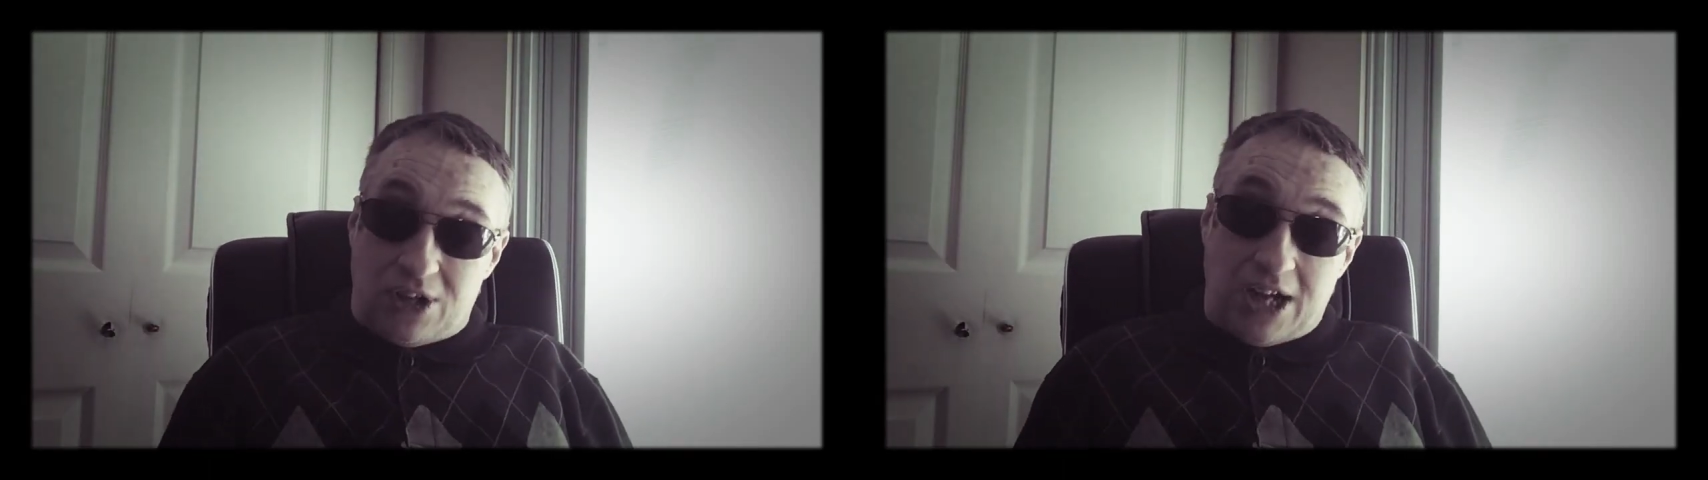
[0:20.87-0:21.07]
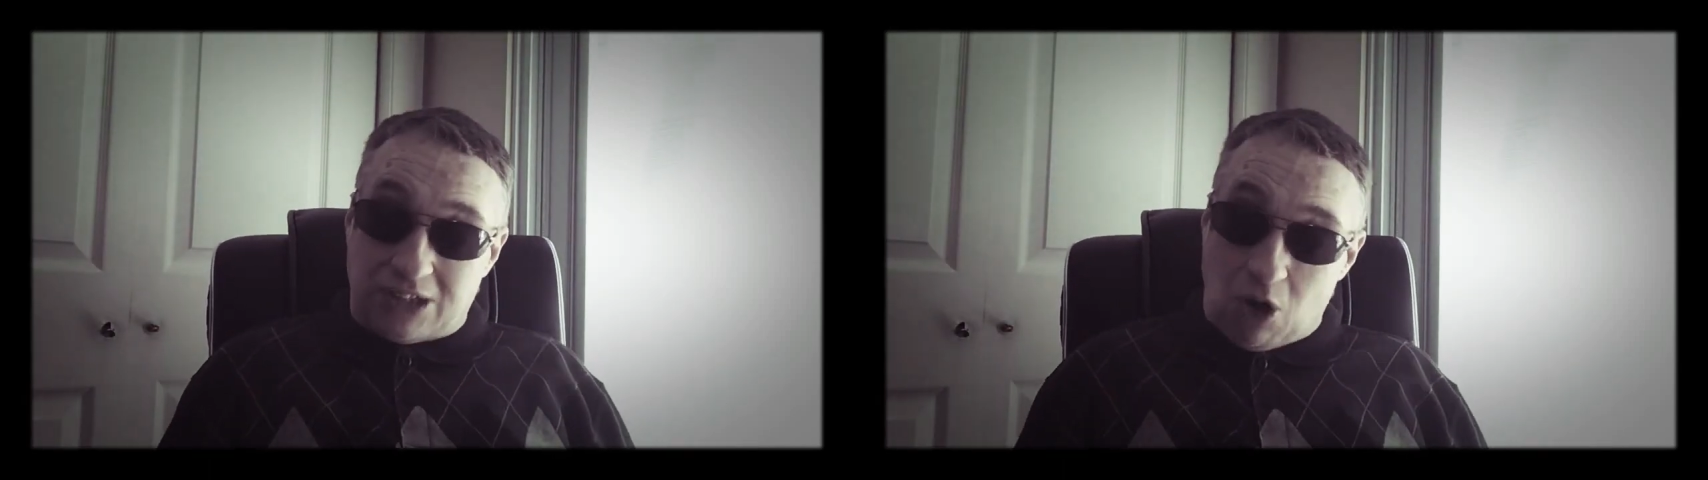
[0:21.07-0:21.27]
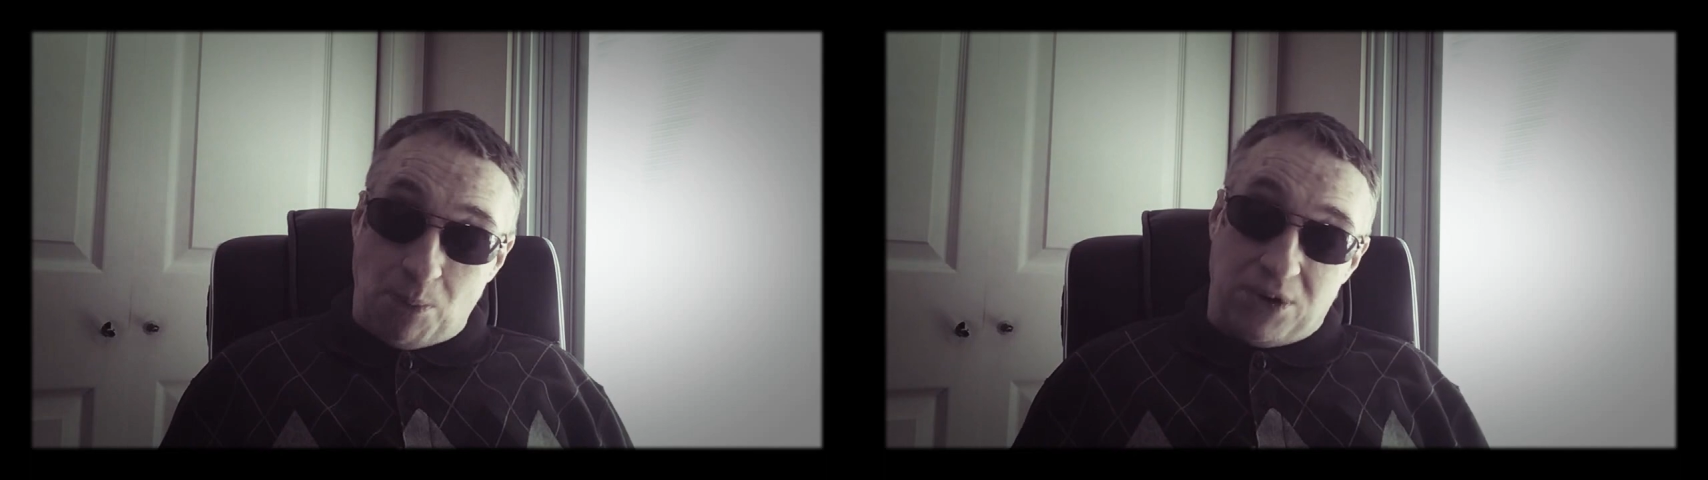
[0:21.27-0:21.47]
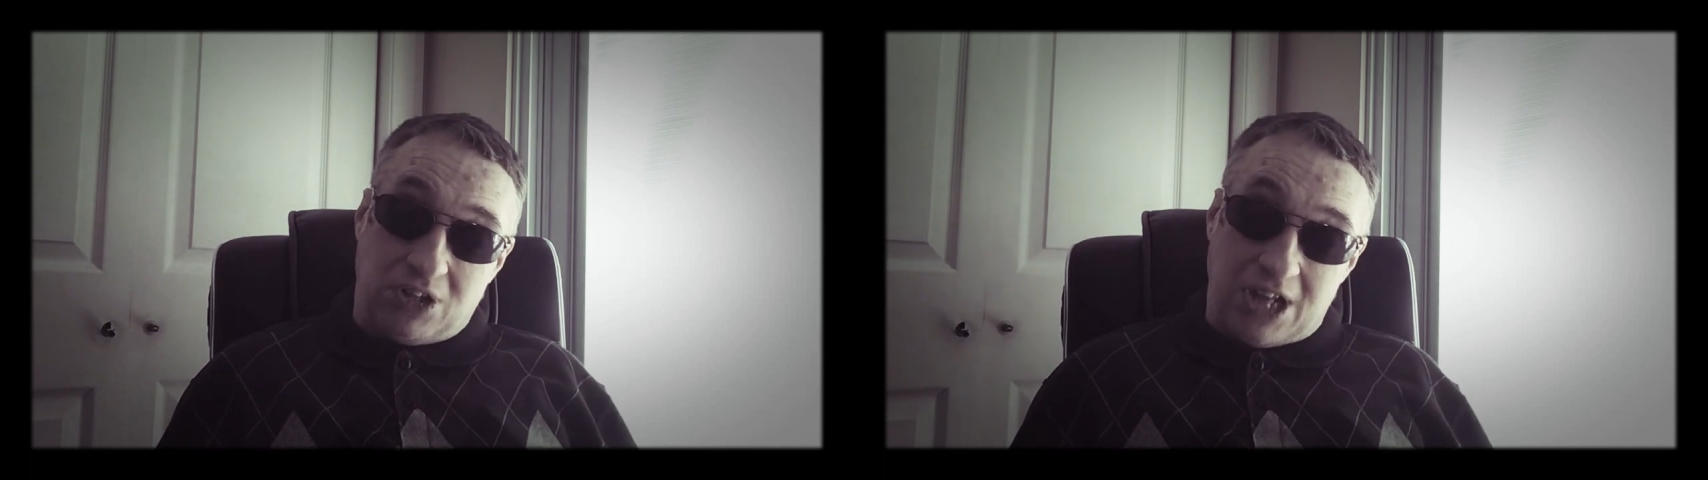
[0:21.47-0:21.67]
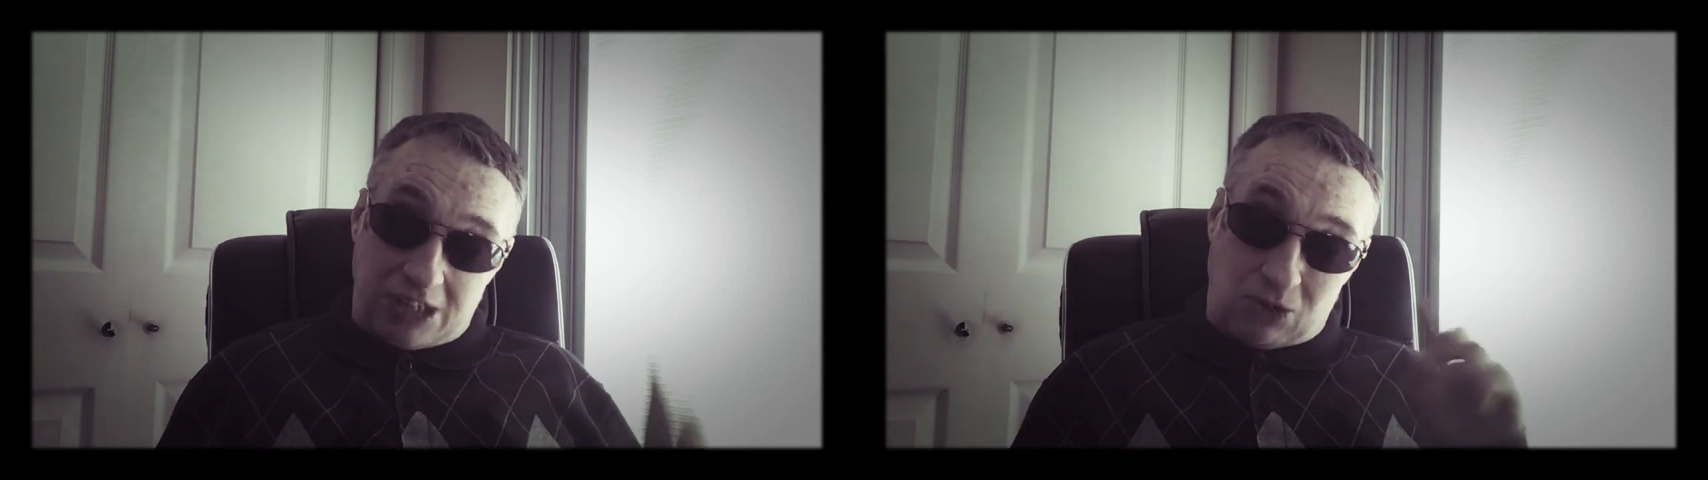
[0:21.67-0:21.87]
guys, I hope your
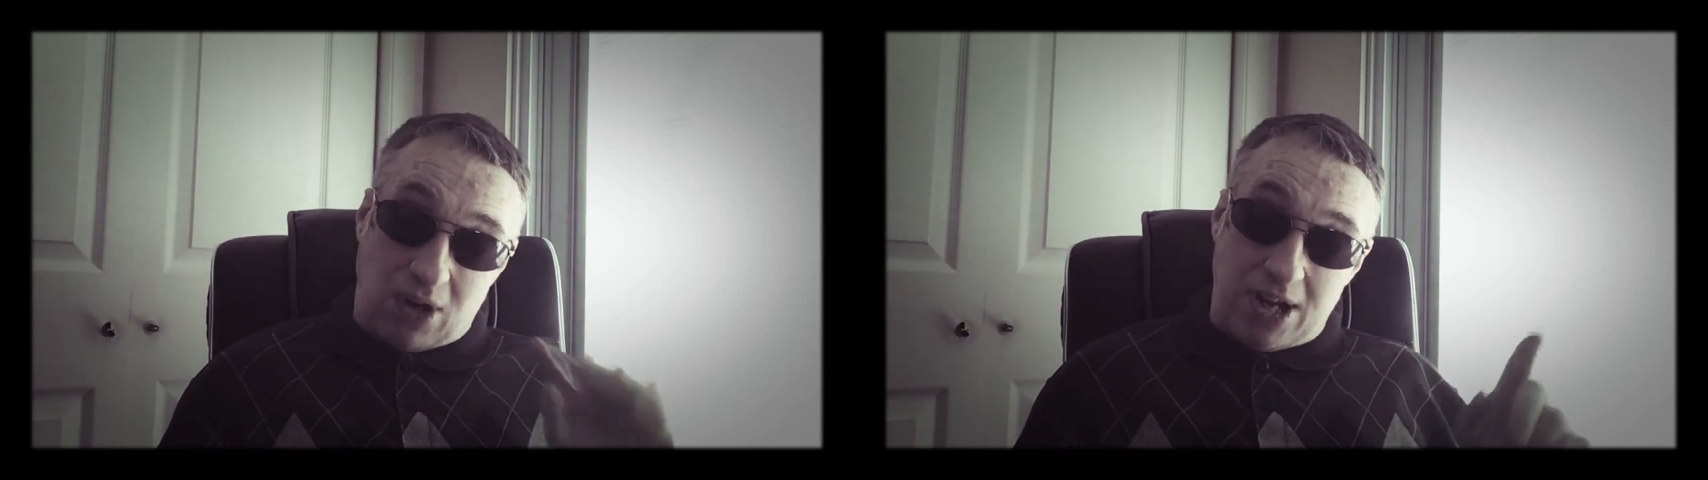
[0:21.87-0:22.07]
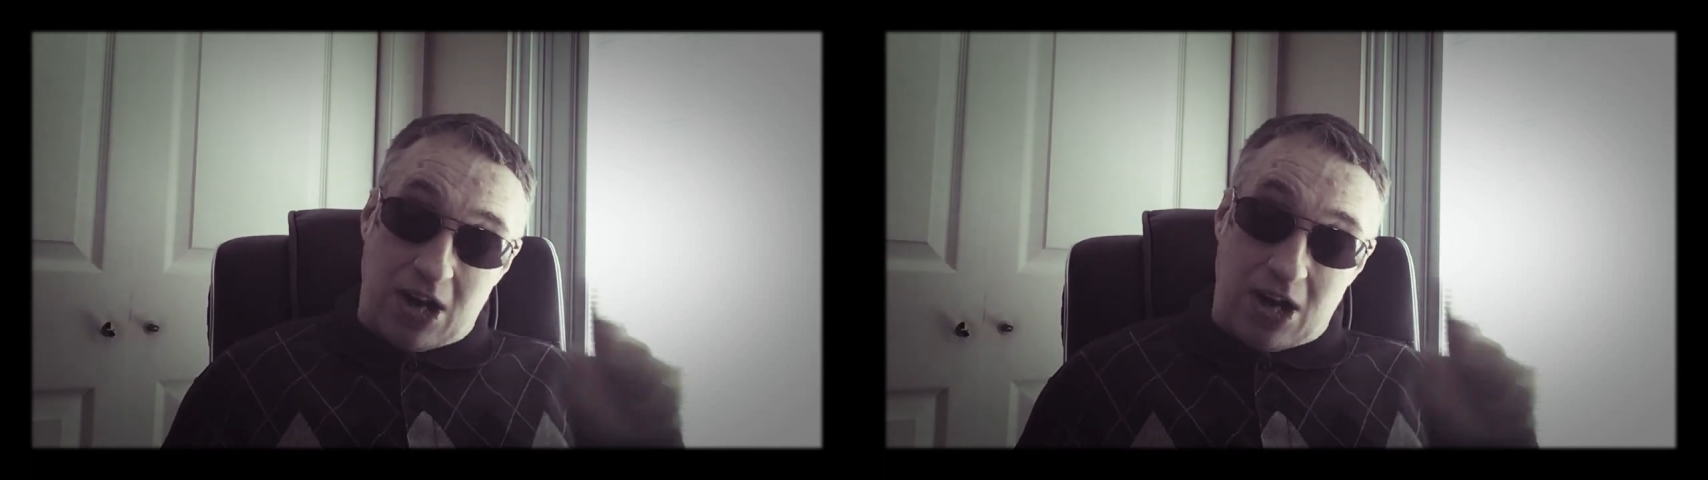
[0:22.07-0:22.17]
day is great.